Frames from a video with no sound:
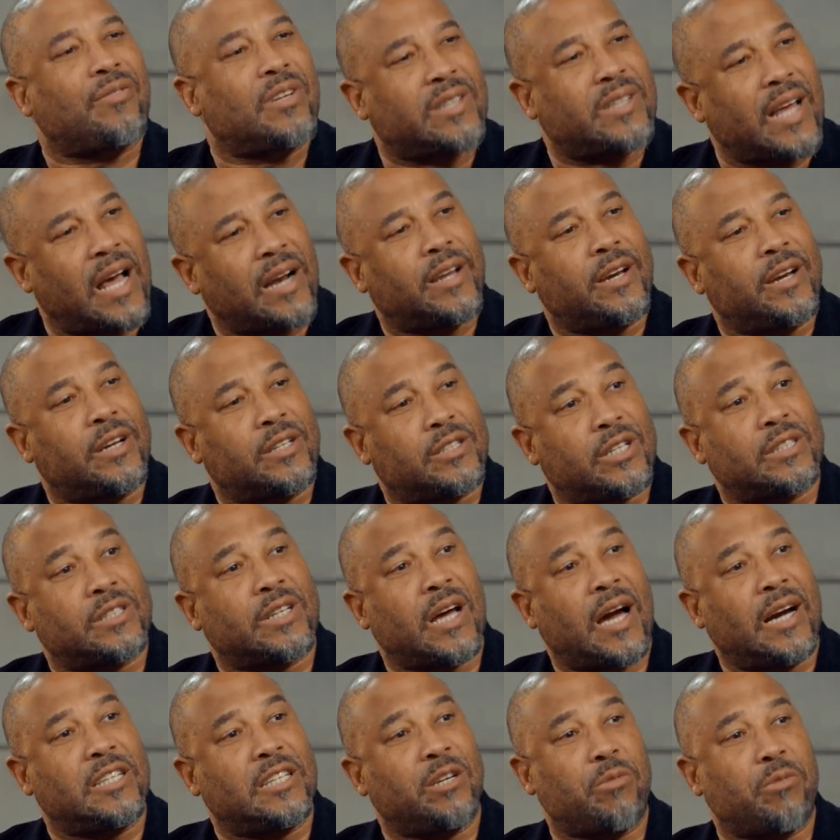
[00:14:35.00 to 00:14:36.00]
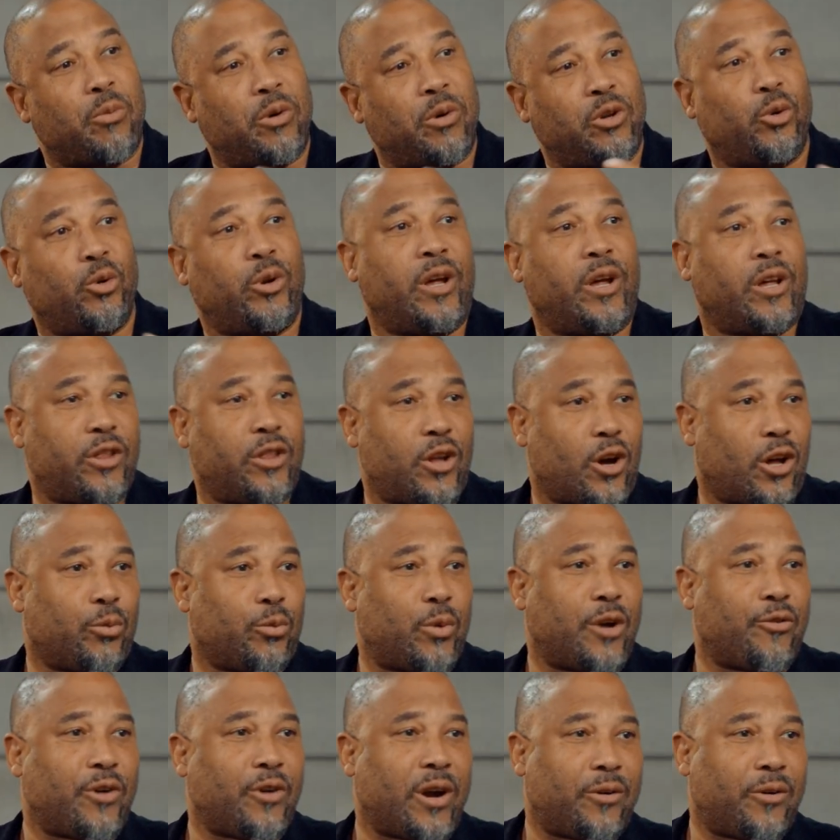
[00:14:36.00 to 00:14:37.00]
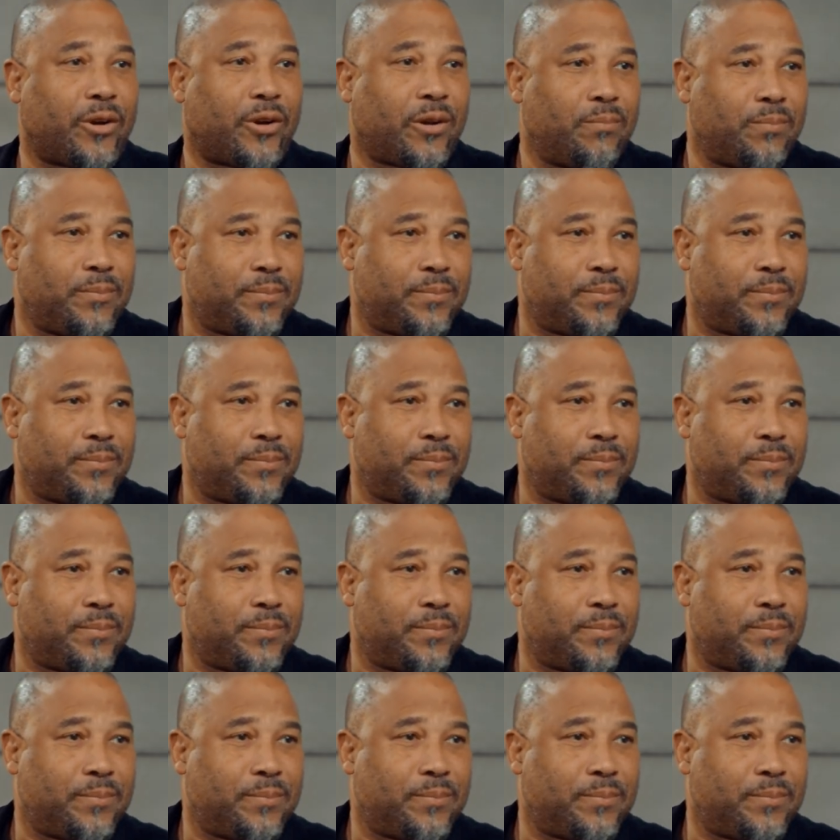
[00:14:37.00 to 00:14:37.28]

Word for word: to tackle it in society, but we're doing it the other way around.